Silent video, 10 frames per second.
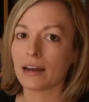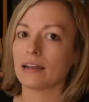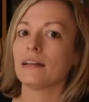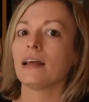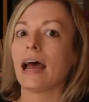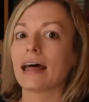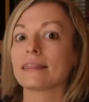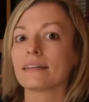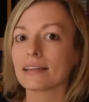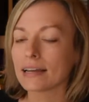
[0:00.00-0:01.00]
and add
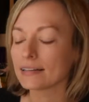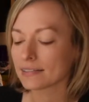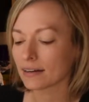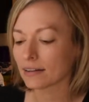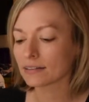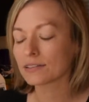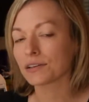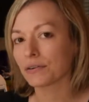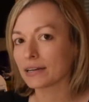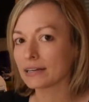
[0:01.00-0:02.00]
the legs on.
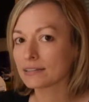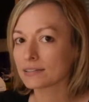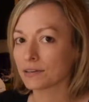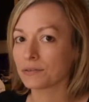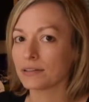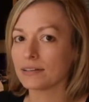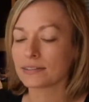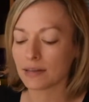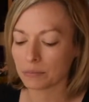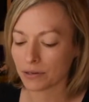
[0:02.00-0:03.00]
So I did sew these
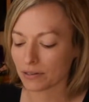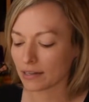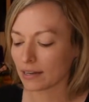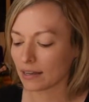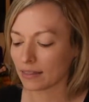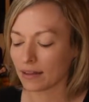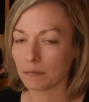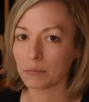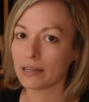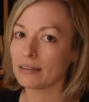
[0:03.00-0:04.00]
separately and
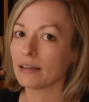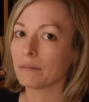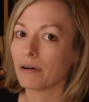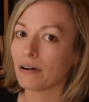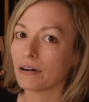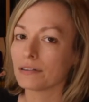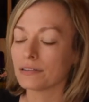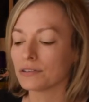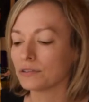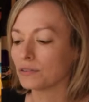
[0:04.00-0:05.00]
then pin them on
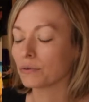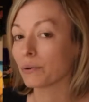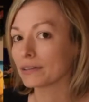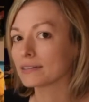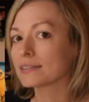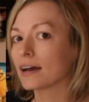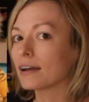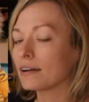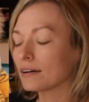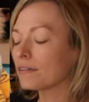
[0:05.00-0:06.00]
to the one
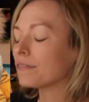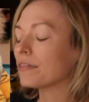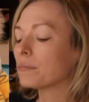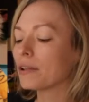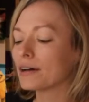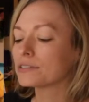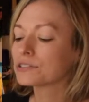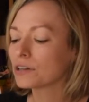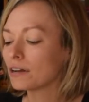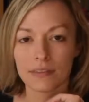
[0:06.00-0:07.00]
side of the
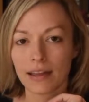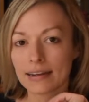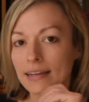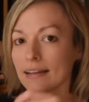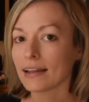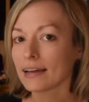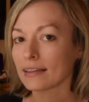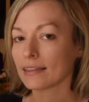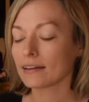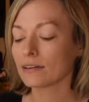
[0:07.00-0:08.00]
plush. I did
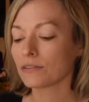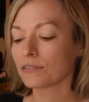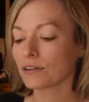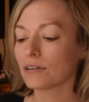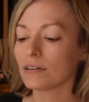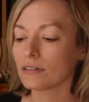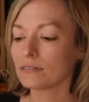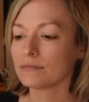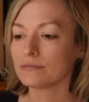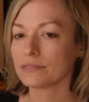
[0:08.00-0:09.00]
like the overall
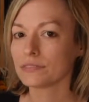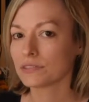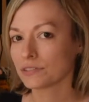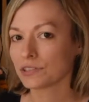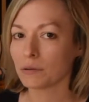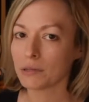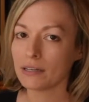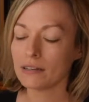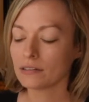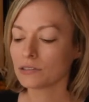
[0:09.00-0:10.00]

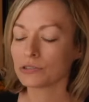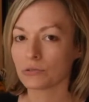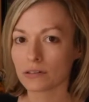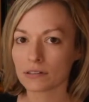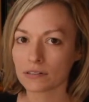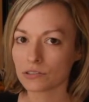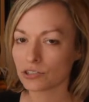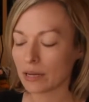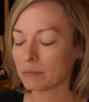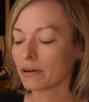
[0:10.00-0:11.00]
chubby, short
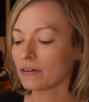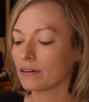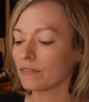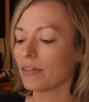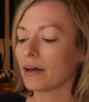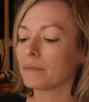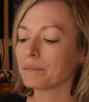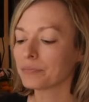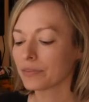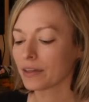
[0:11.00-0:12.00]
shape of
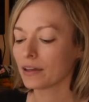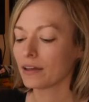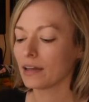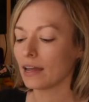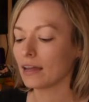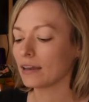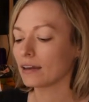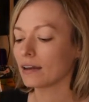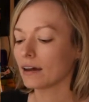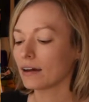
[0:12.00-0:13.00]
them, and